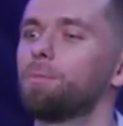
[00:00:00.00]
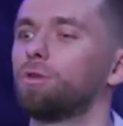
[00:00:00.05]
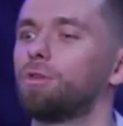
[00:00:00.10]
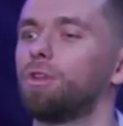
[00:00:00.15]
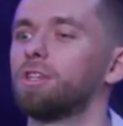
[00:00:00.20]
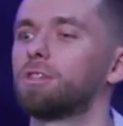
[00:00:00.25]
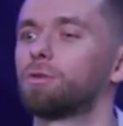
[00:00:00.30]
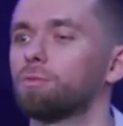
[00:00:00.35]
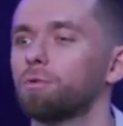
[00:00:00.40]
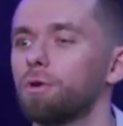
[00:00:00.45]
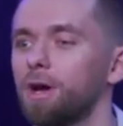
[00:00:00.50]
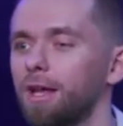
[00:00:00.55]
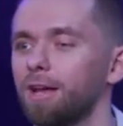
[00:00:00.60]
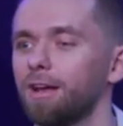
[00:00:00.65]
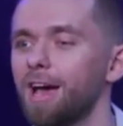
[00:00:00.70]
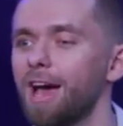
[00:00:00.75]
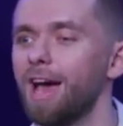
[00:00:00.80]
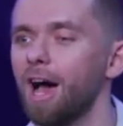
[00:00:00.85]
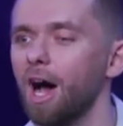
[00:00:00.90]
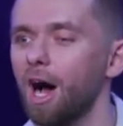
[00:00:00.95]
to this ring
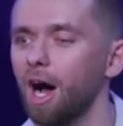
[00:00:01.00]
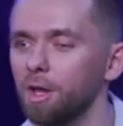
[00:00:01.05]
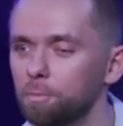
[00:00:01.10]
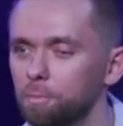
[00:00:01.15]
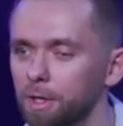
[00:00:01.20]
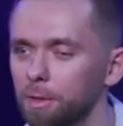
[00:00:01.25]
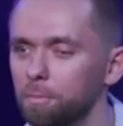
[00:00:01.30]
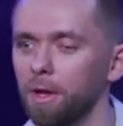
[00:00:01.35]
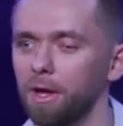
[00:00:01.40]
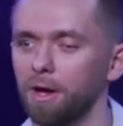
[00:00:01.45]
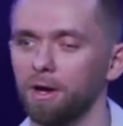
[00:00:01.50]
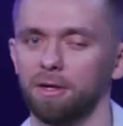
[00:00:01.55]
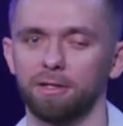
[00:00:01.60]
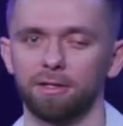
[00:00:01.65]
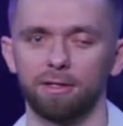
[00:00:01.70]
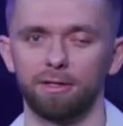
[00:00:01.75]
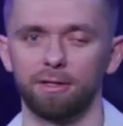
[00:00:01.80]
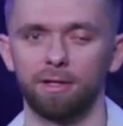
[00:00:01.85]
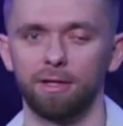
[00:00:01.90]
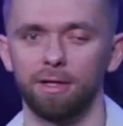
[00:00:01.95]
unprepared.
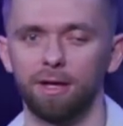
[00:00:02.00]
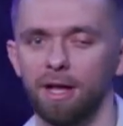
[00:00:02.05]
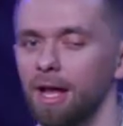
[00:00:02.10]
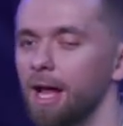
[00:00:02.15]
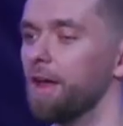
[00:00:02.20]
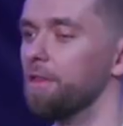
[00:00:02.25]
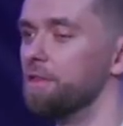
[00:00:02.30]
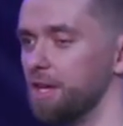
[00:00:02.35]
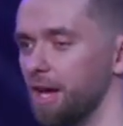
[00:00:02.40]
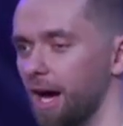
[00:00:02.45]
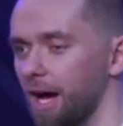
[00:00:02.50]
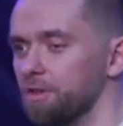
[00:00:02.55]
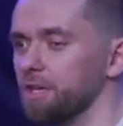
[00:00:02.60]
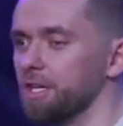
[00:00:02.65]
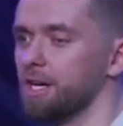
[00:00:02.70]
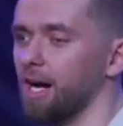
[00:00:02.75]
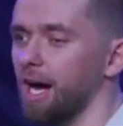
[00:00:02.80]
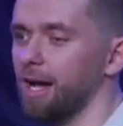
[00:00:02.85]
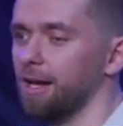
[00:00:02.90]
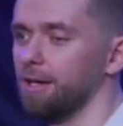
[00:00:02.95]
The other
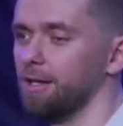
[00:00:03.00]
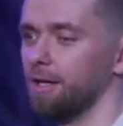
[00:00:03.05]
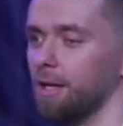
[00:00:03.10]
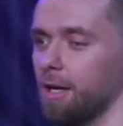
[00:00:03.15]
guy